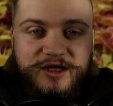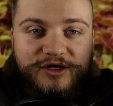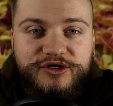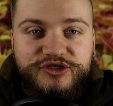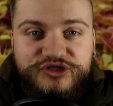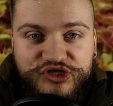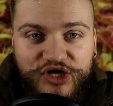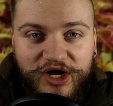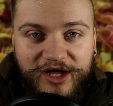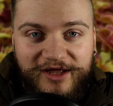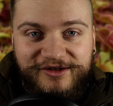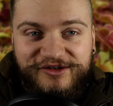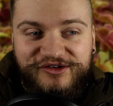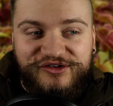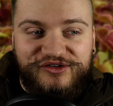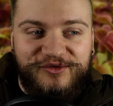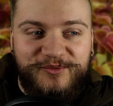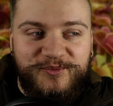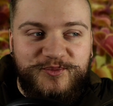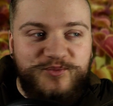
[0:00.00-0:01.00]

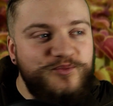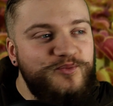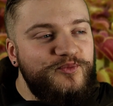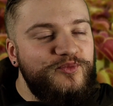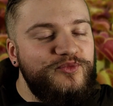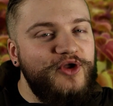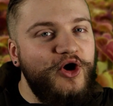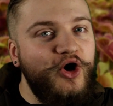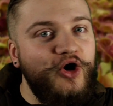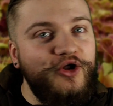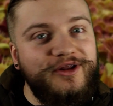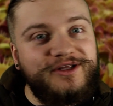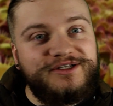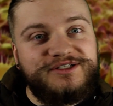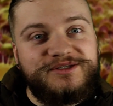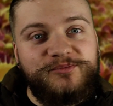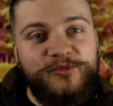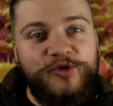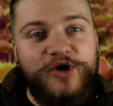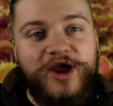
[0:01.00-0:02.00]
shut on its
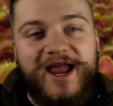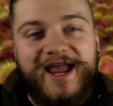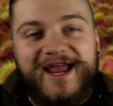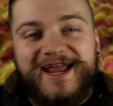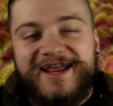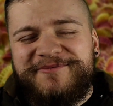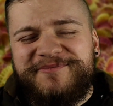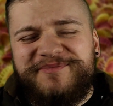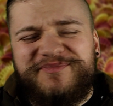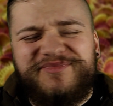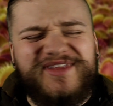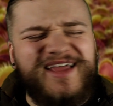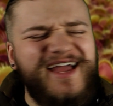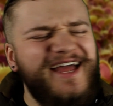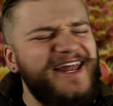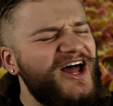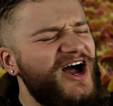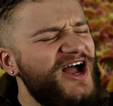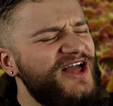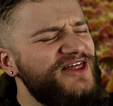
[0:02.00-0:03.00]
prey,
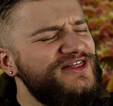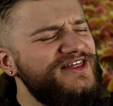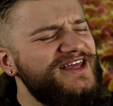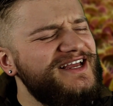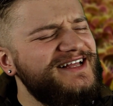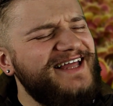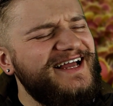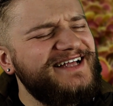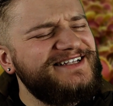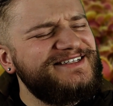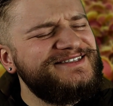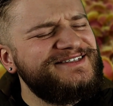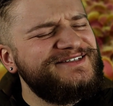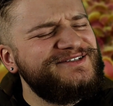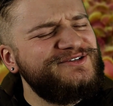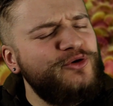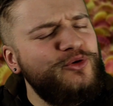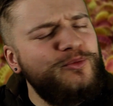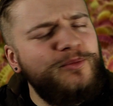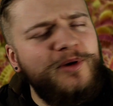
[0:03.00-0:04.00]
and I think that's
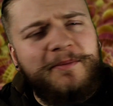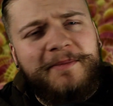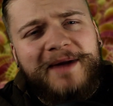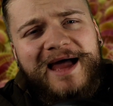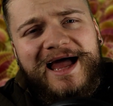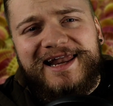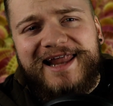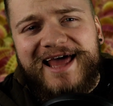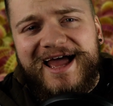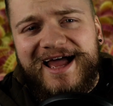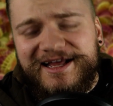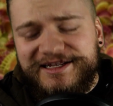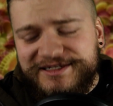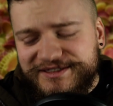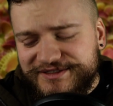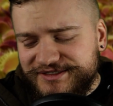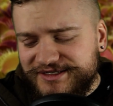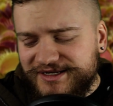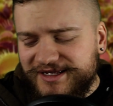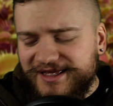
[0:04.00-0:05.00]
super
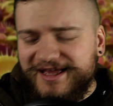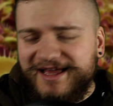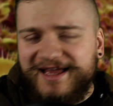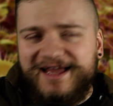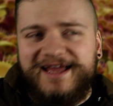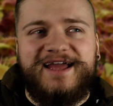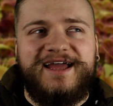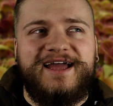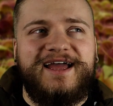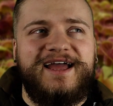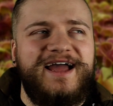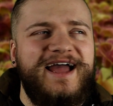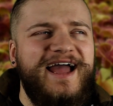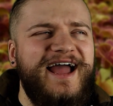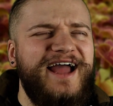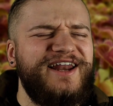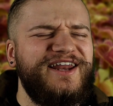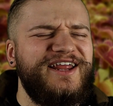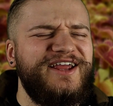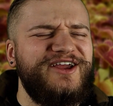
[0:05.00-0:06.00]
badass
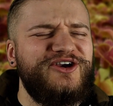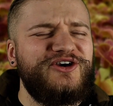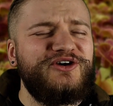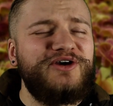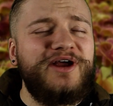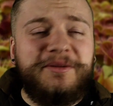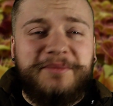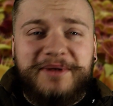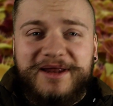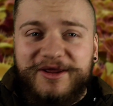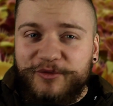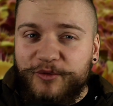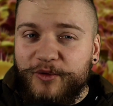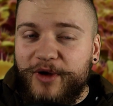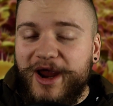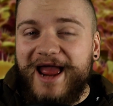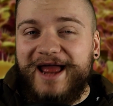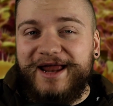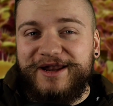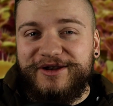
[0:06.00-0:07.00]
and incredibly
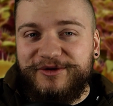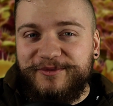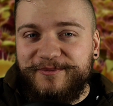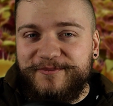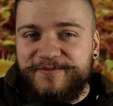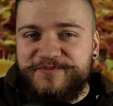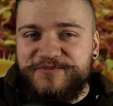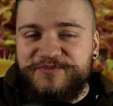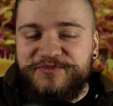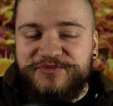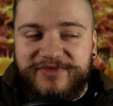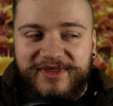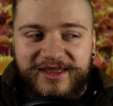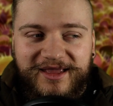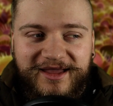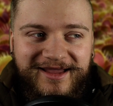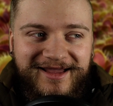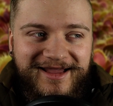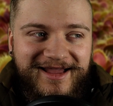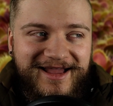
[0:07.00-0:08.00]
random.
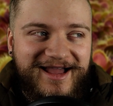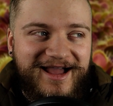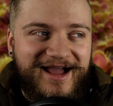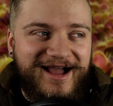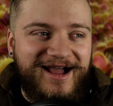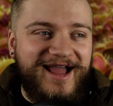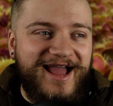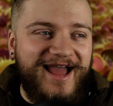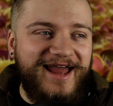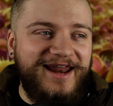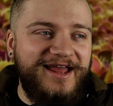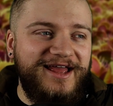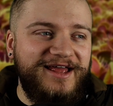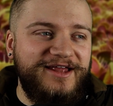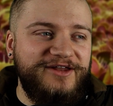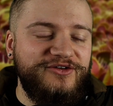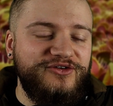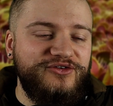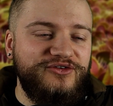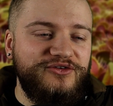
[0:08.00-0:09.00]

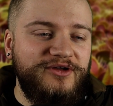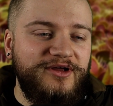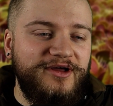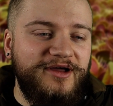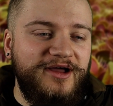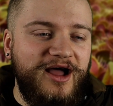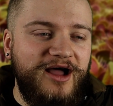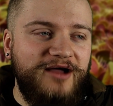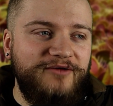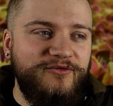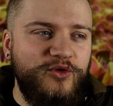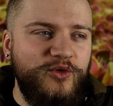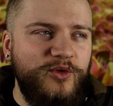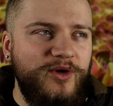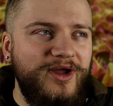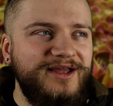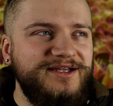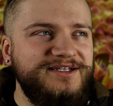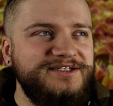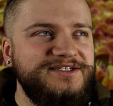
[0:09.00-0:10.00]
And I've
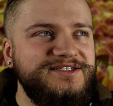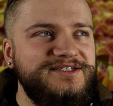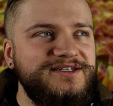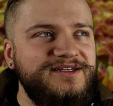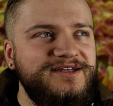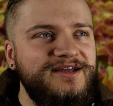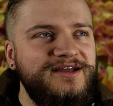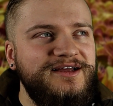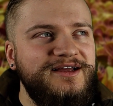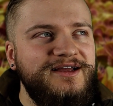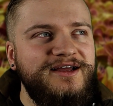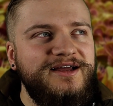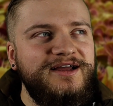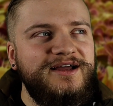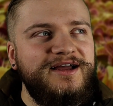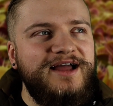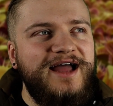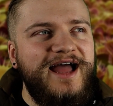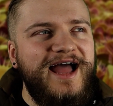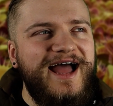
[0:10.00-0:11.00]
always
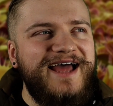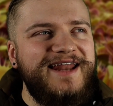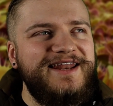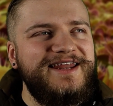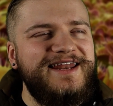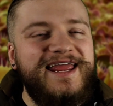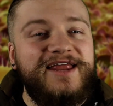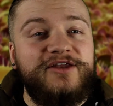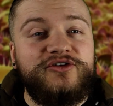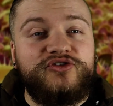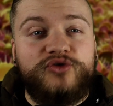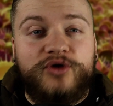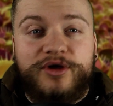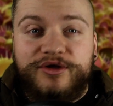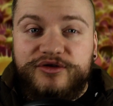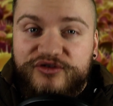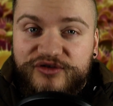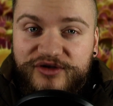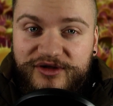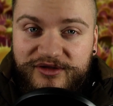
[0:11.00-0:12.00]
had an
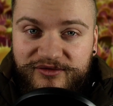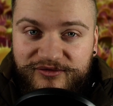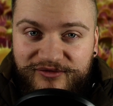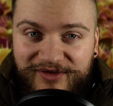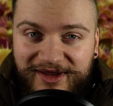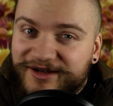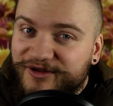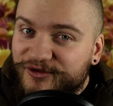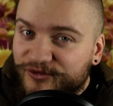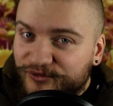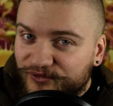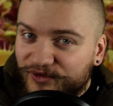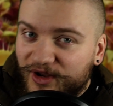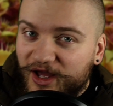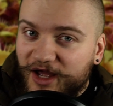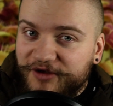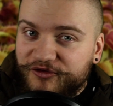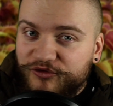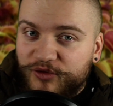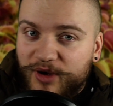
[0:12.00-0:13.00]
interest in the Venus
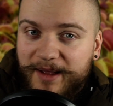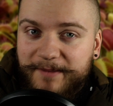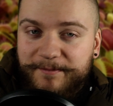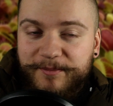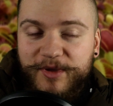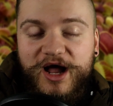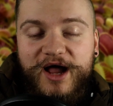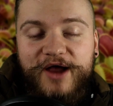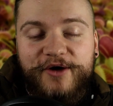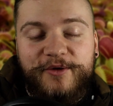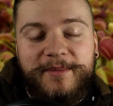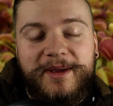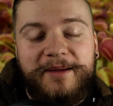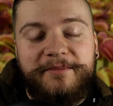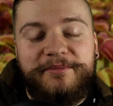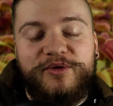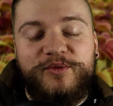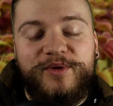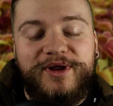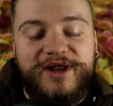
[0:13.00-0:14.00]
Flytrap. I
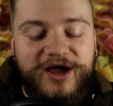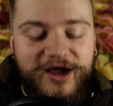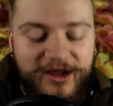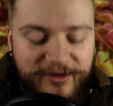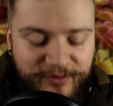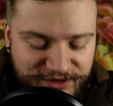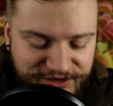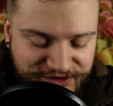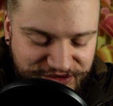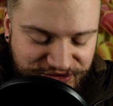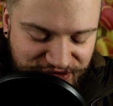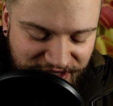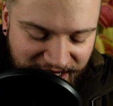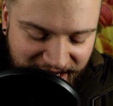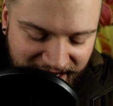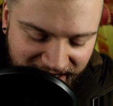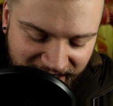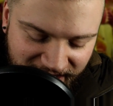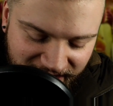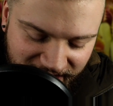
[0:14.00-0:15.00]
remember when I was
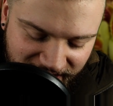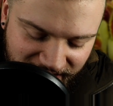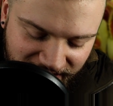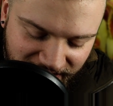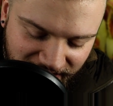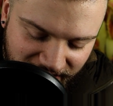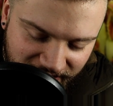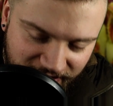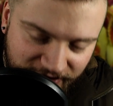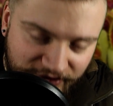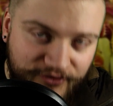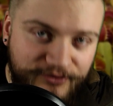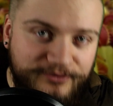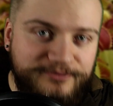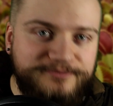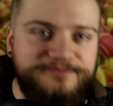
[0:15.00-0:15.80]
a kid,